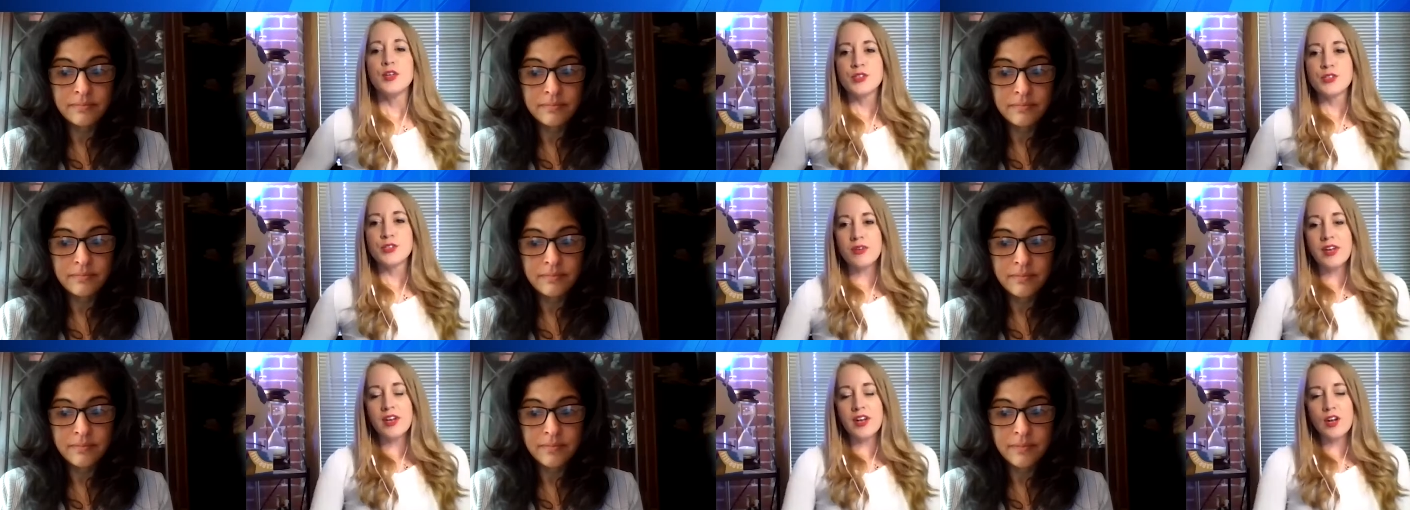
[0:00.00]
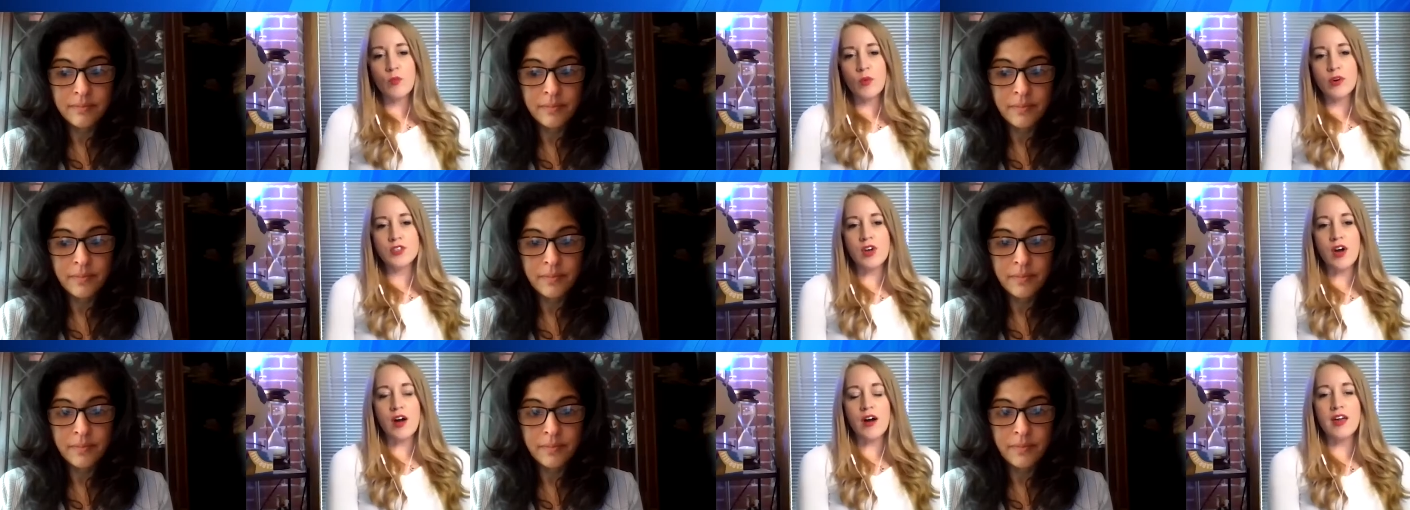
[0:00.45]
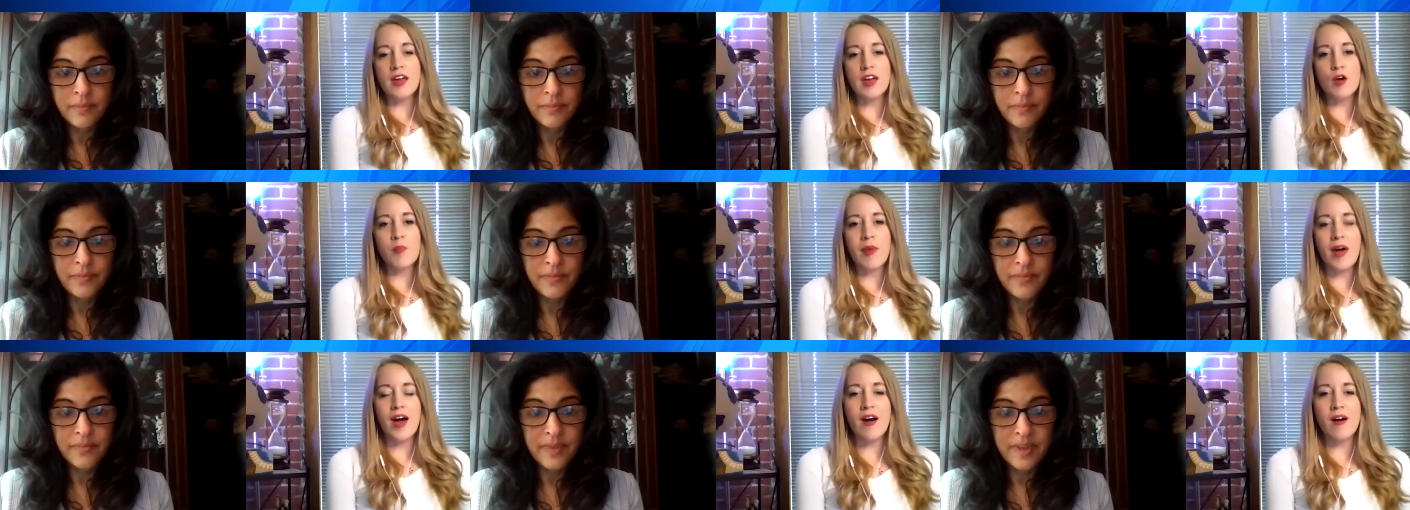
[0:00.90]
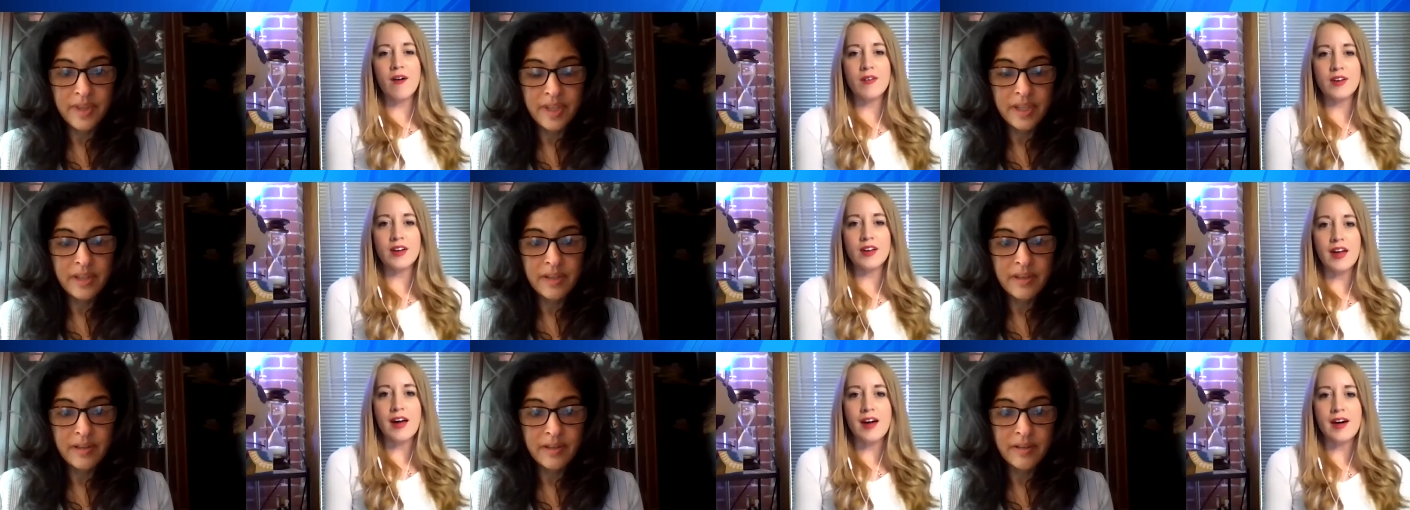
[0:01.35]
Speaker 1: So, Nina, we're talking
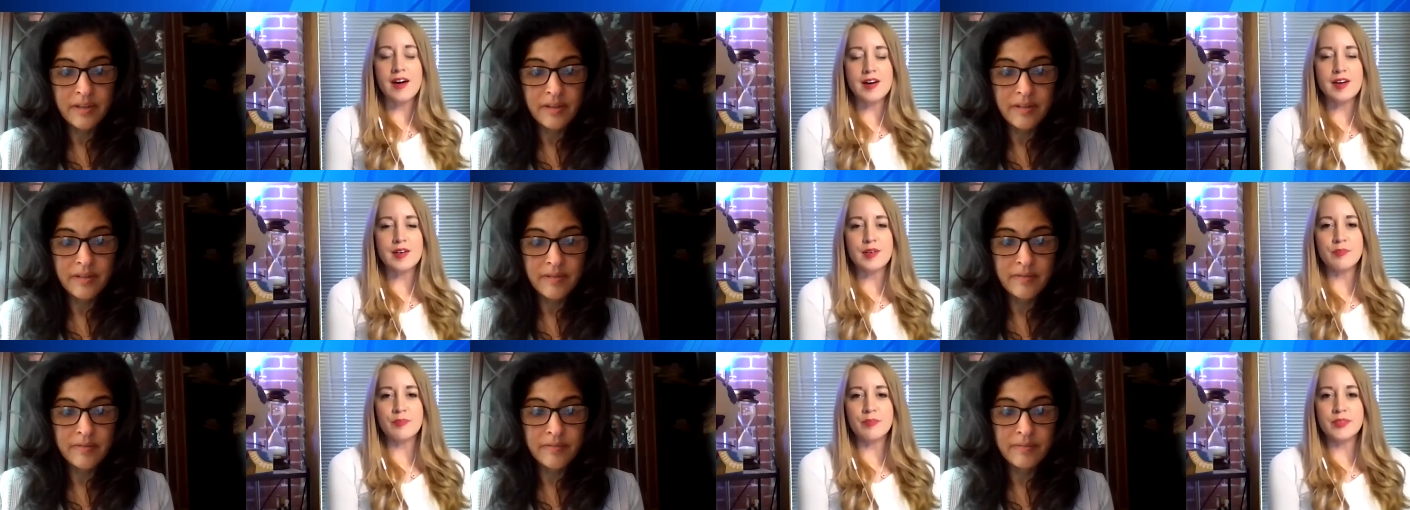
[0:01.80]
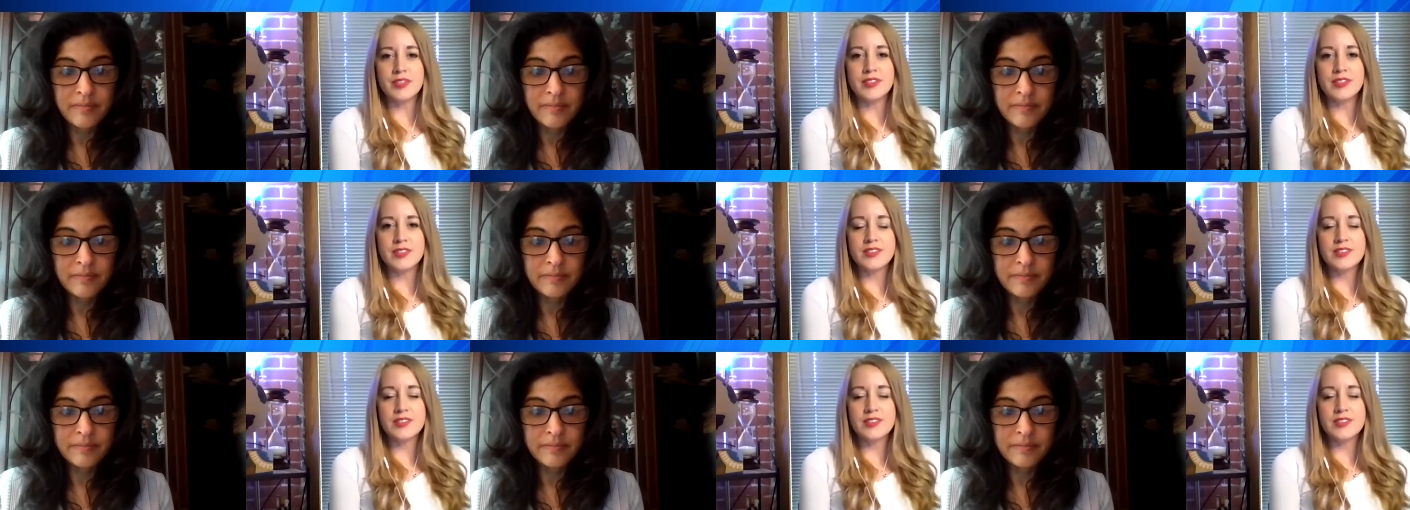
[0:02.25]
about um,